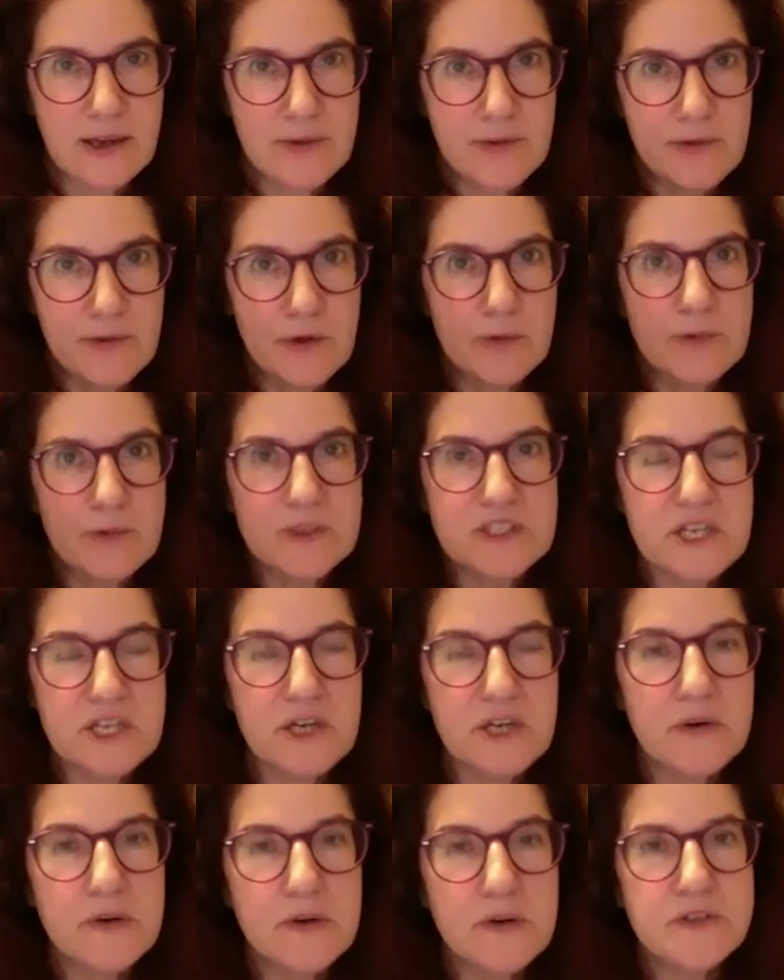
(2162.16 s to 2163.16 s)
for
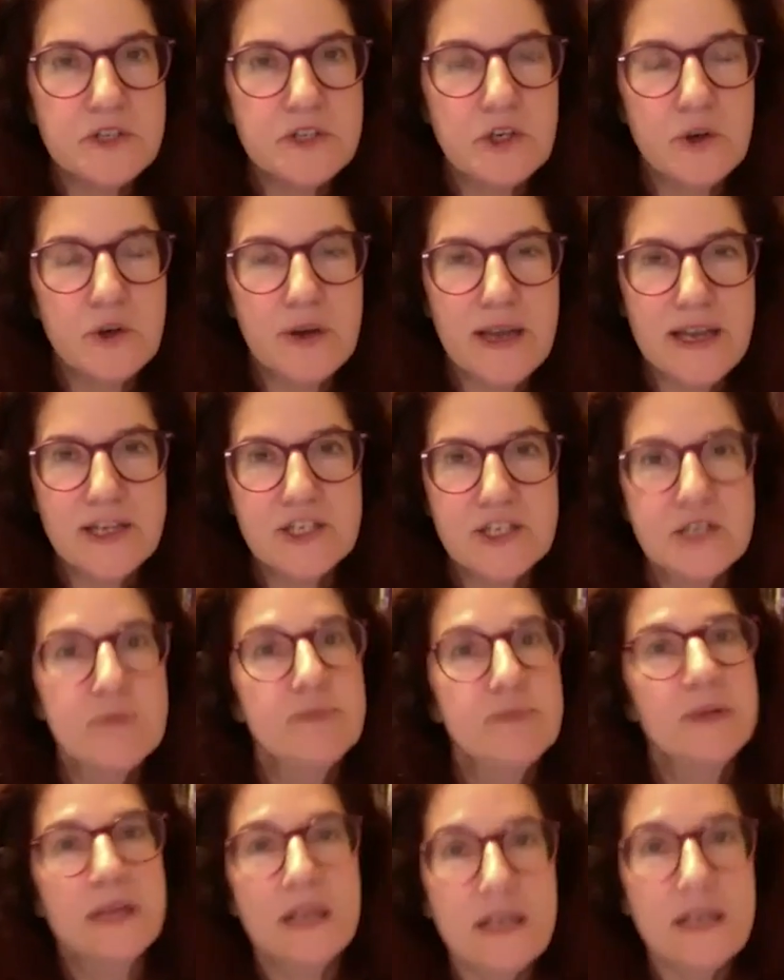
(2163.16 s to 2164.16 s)
materials
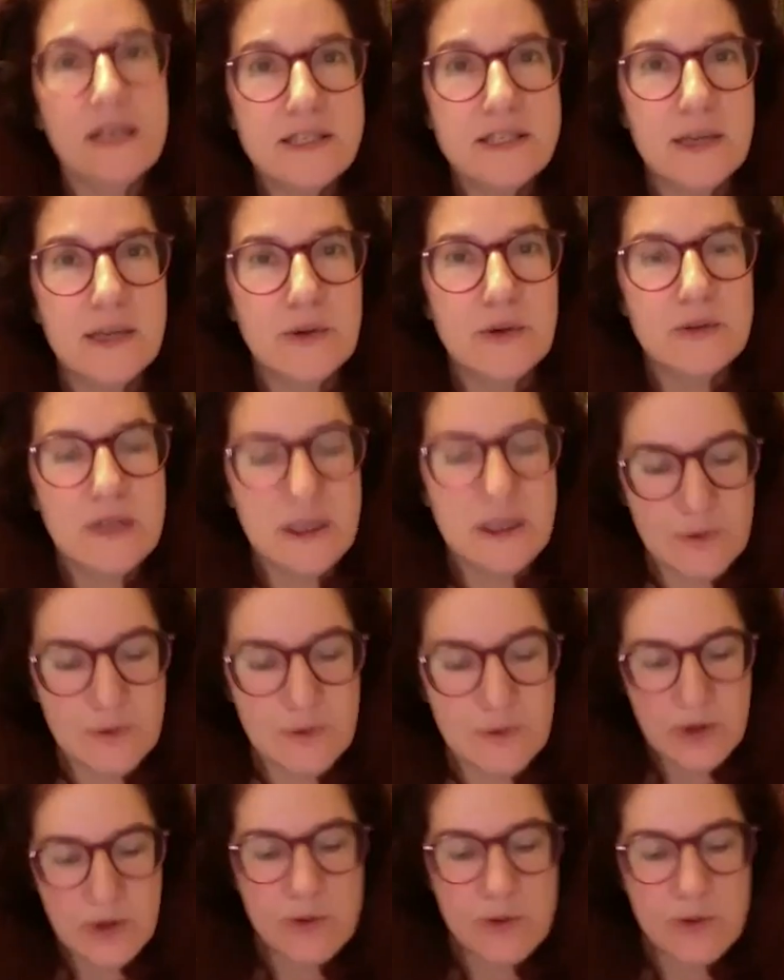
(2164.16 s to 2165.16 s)
creation, because like
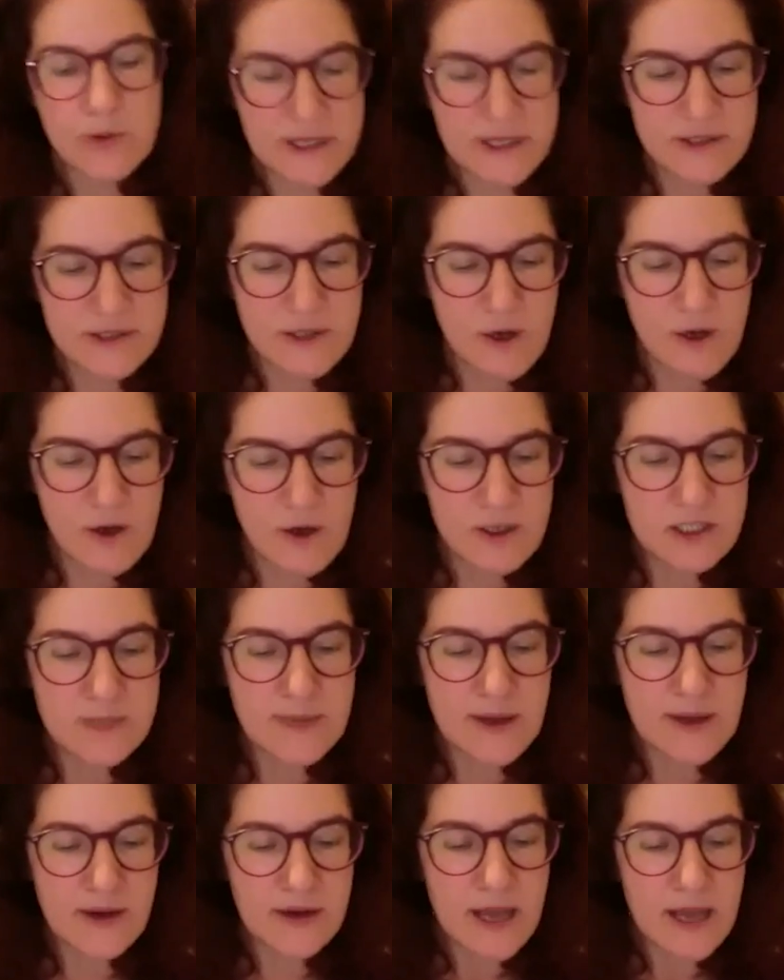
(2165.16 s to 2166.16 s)
we already talked
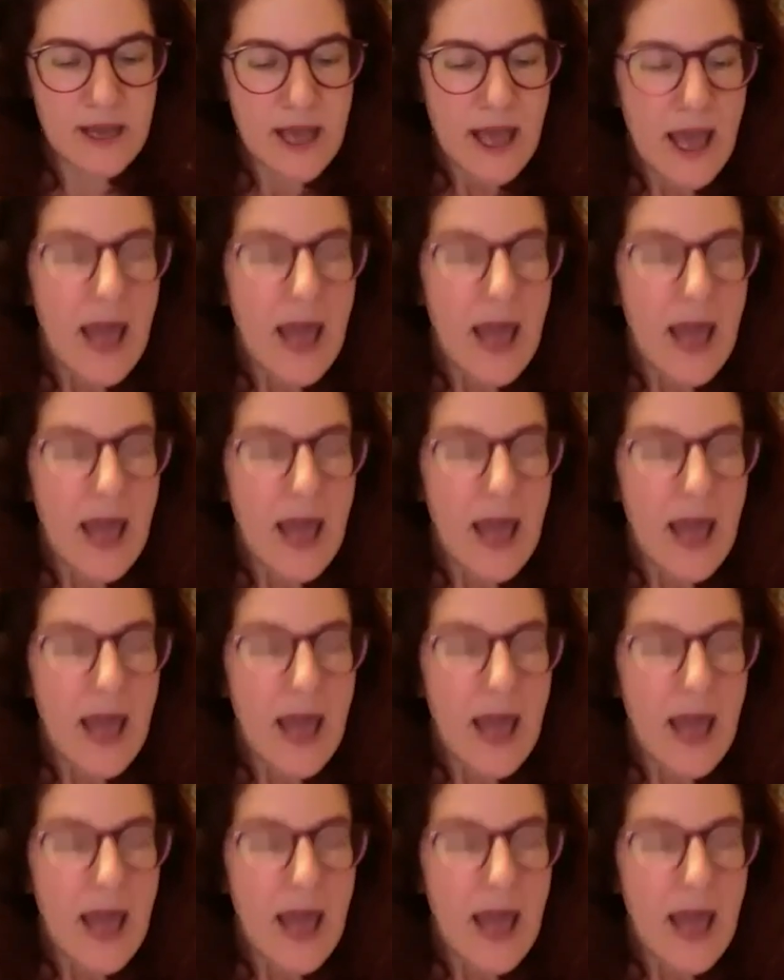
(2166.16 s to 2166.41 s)
about,